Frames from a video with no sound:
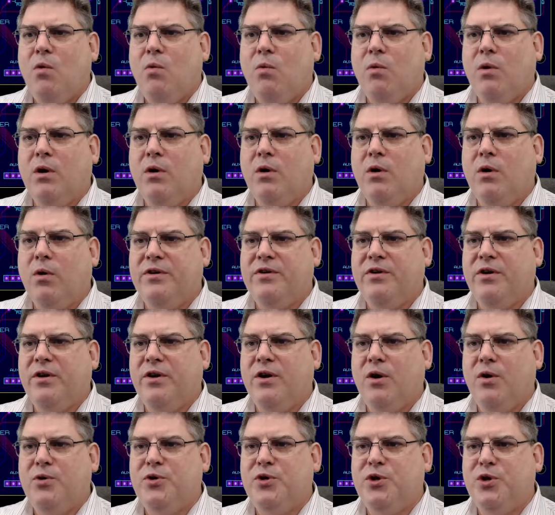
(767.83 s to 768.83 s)
We're going to
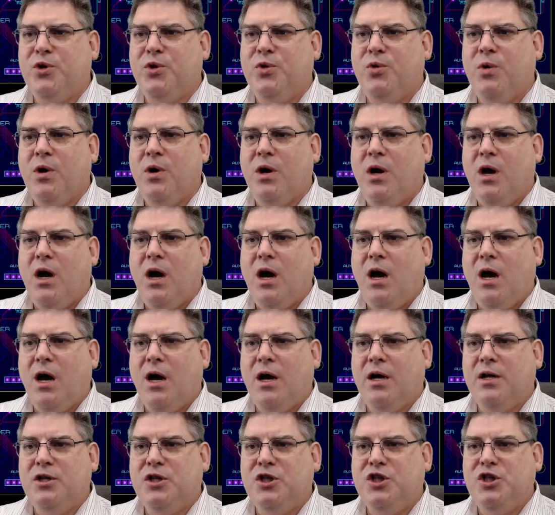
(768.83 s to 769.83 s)
go to
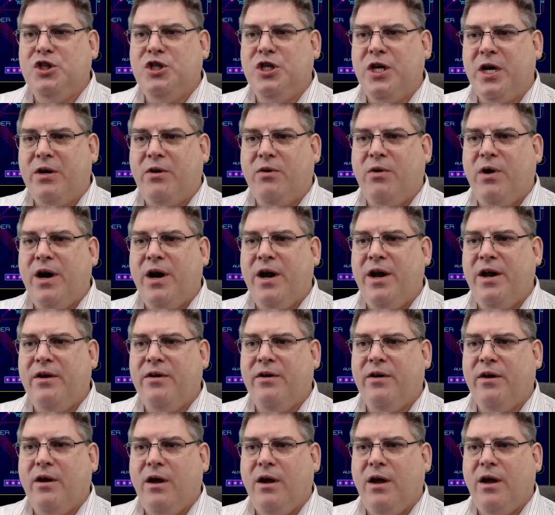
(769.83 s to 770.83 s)

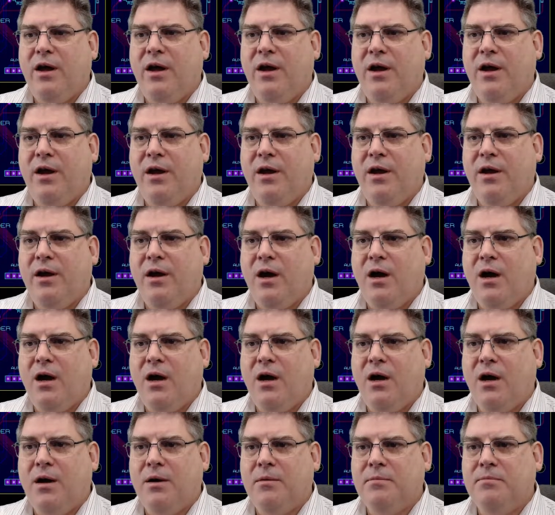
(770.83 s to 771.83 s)
Generate a
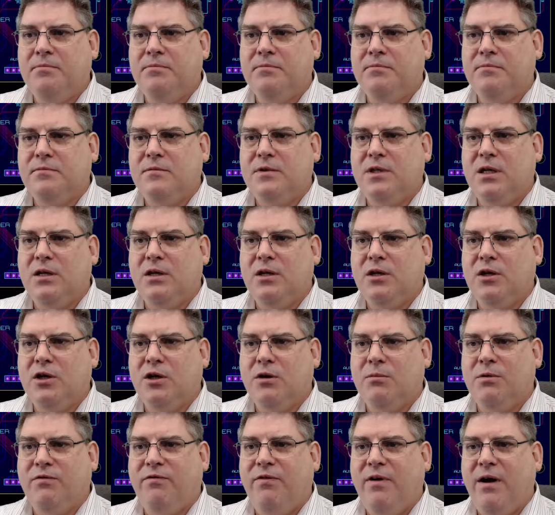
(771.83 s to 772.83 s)

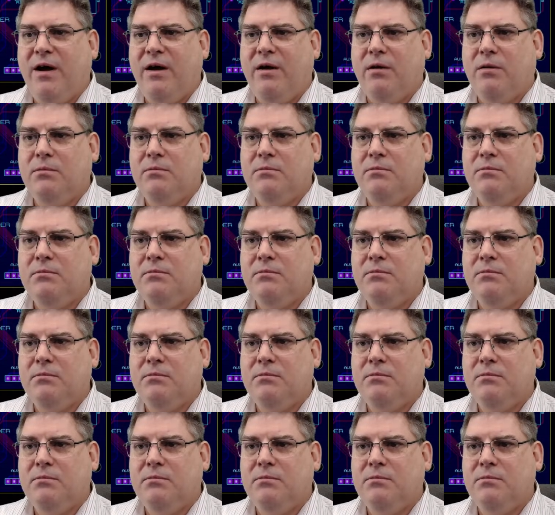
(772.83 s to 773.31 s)
Gerber file.